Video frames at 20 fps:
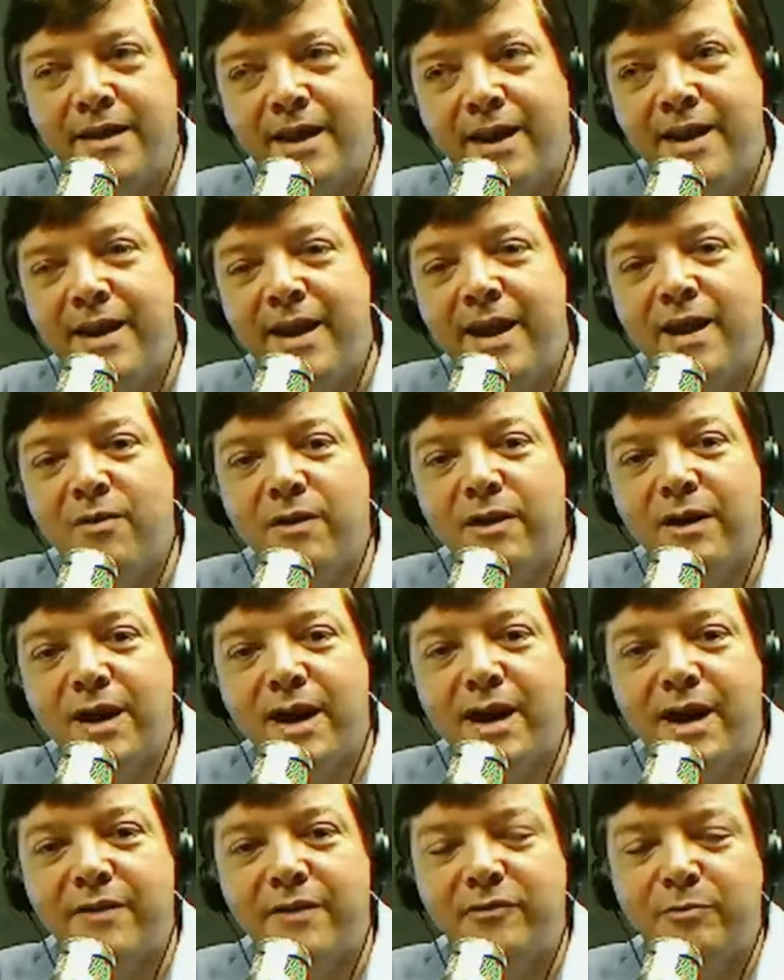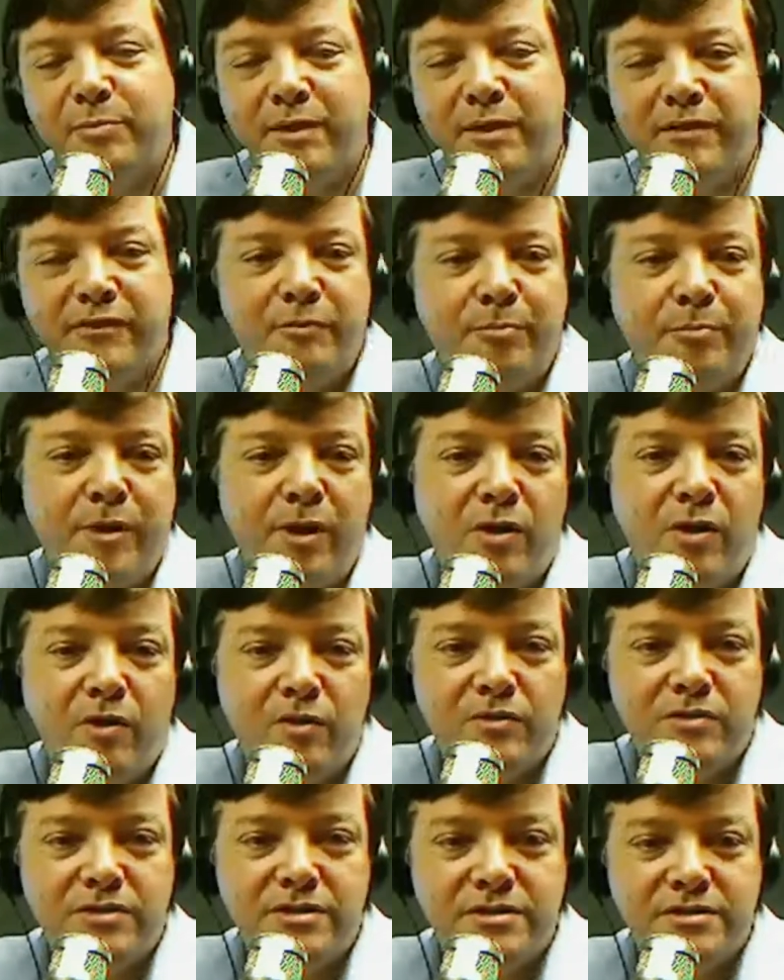And now a guy who's been
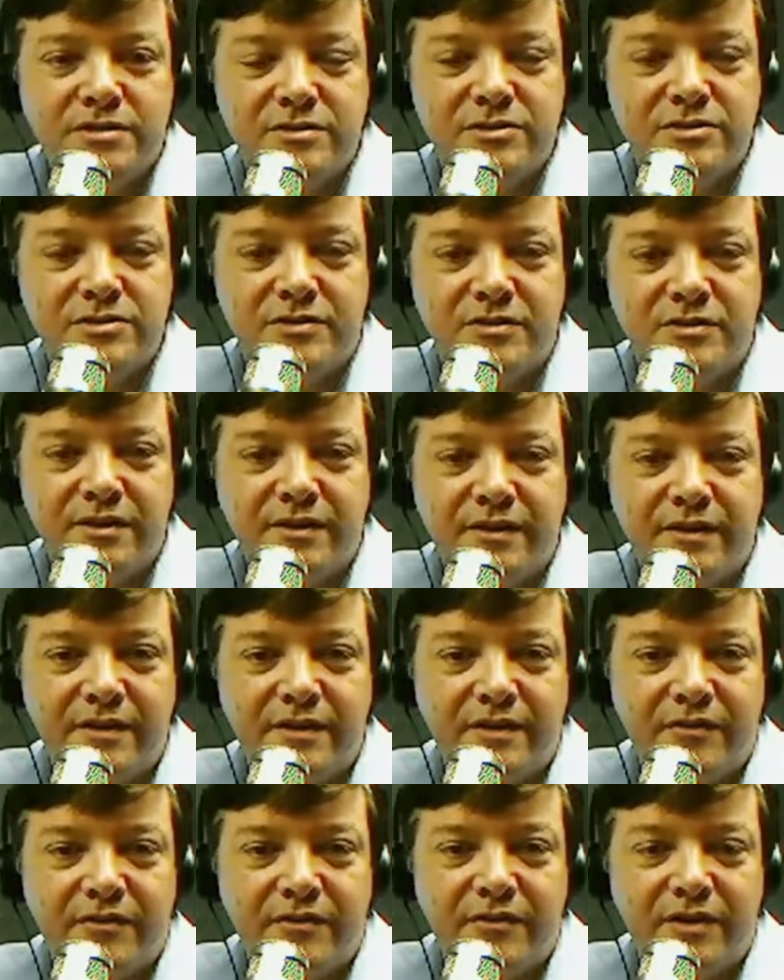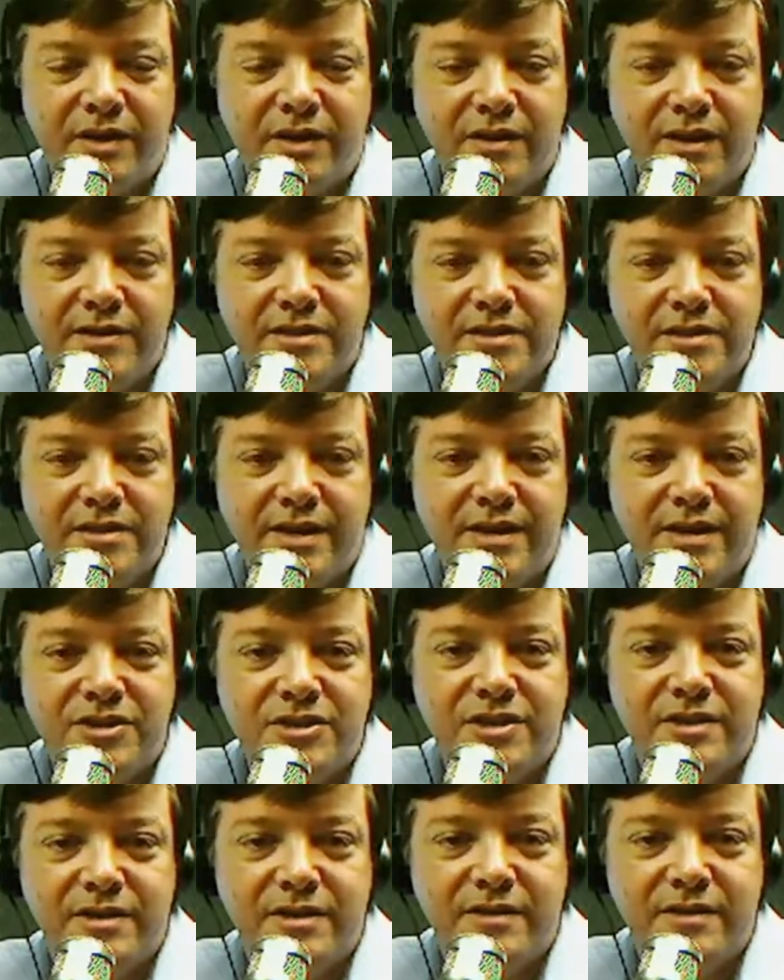exposed is inserting this
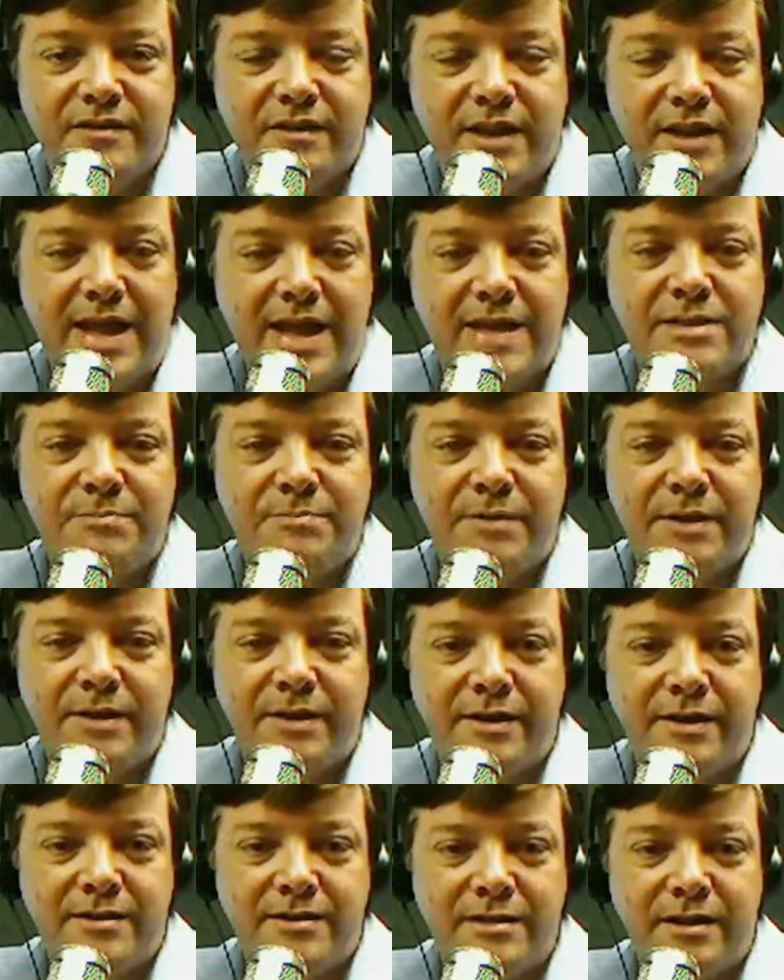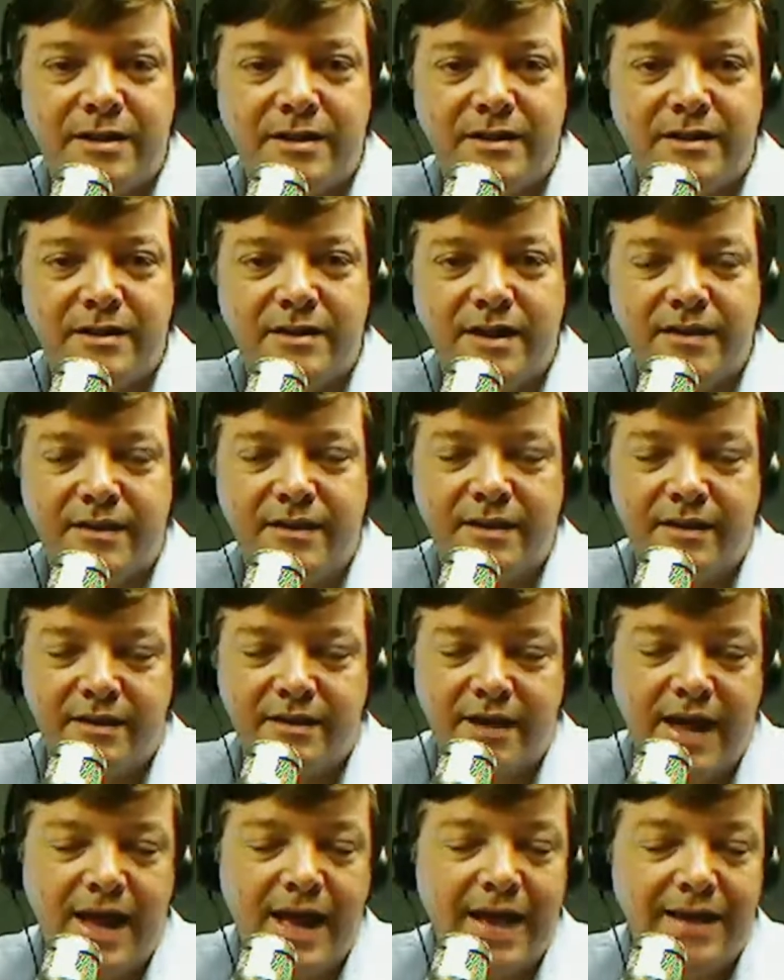legislation at the last minute and then,
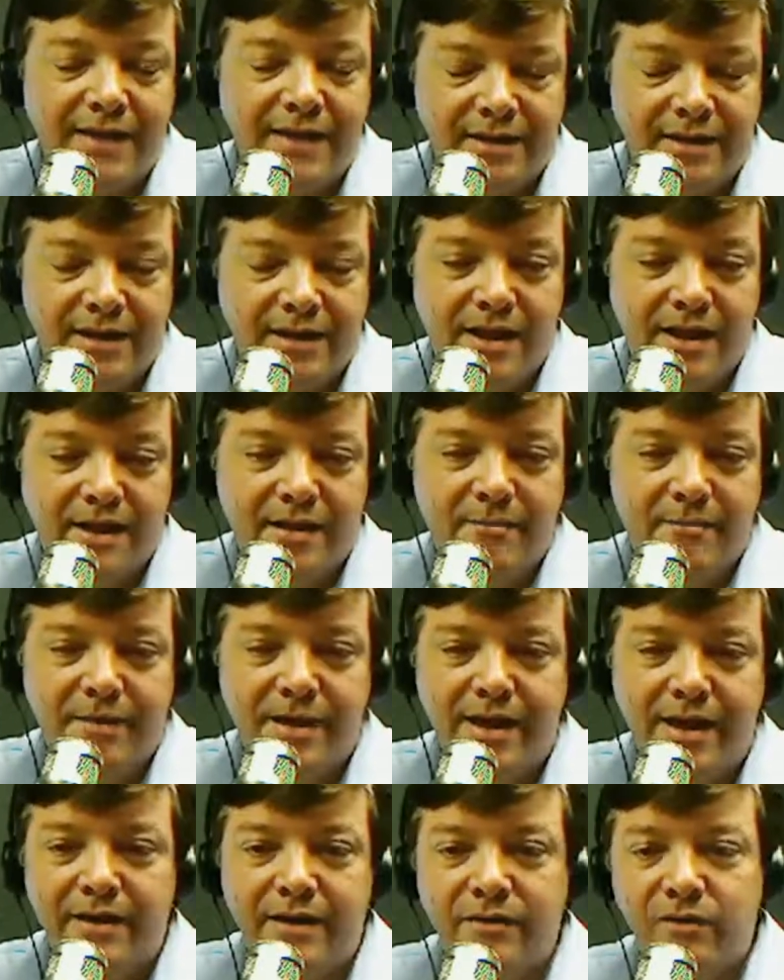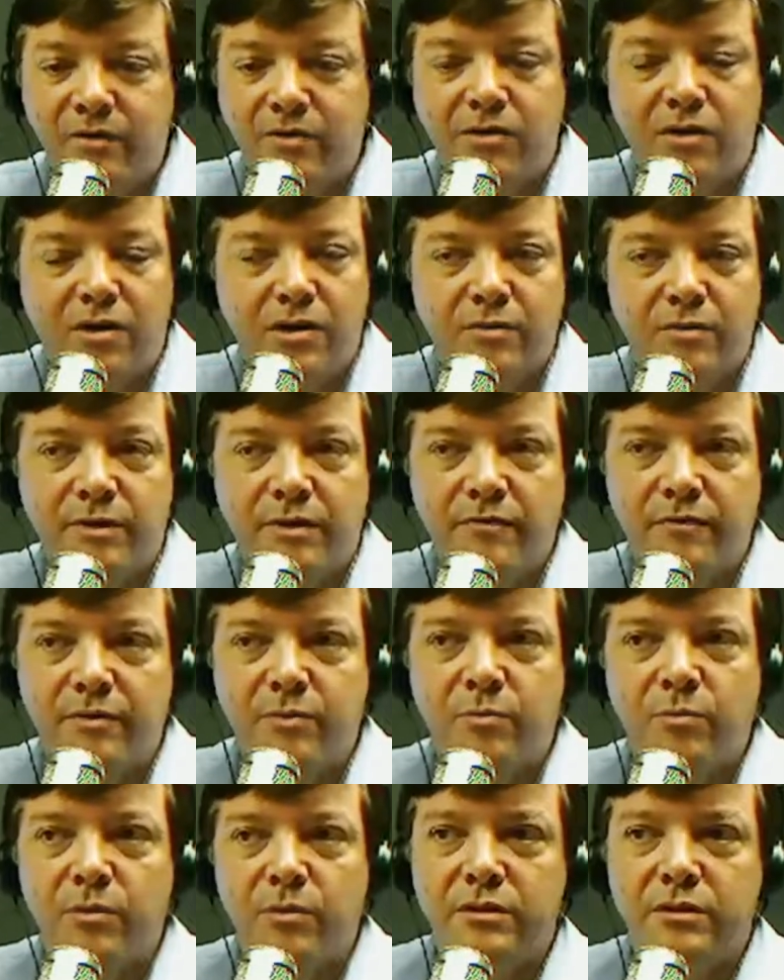I think, lying about it. You can call it whatever
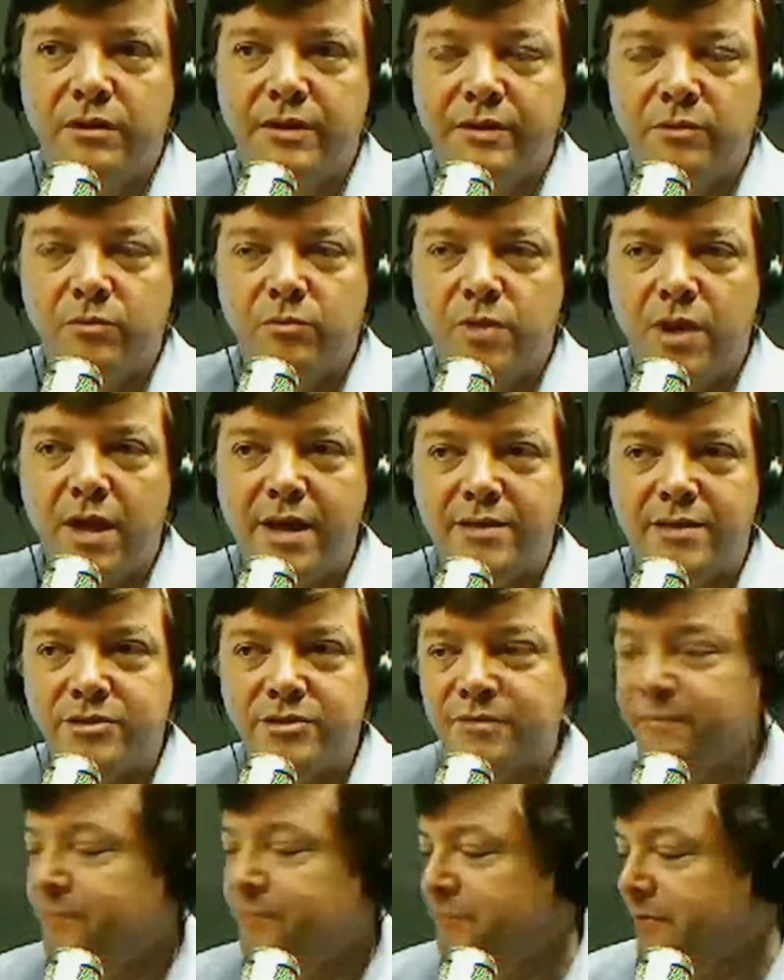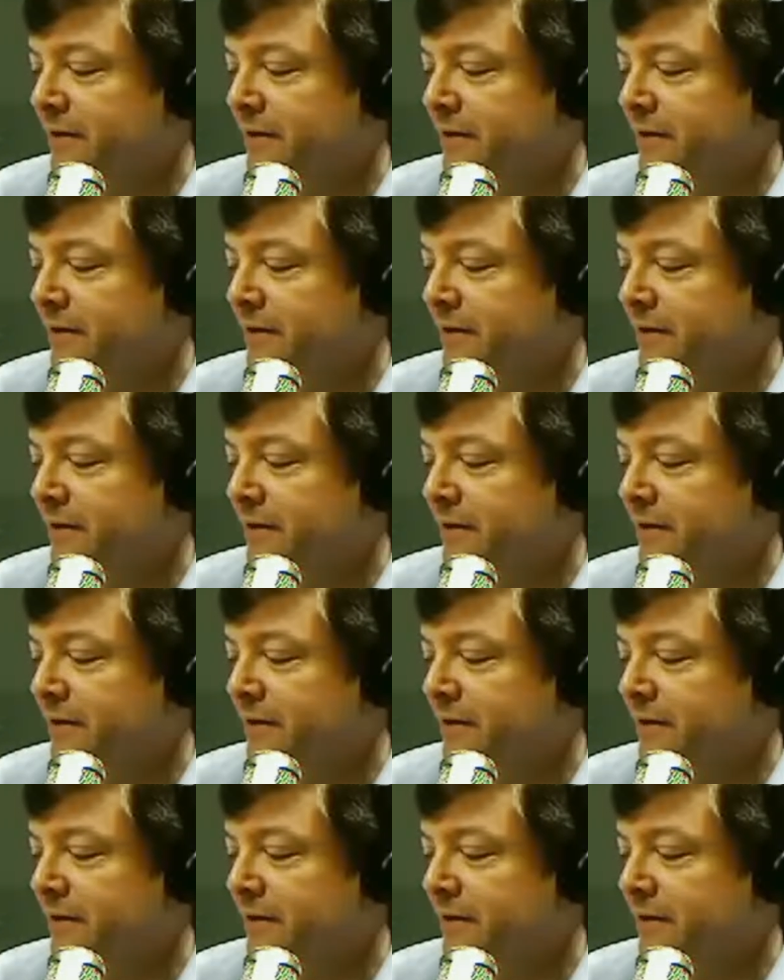you want, Neil Reiser.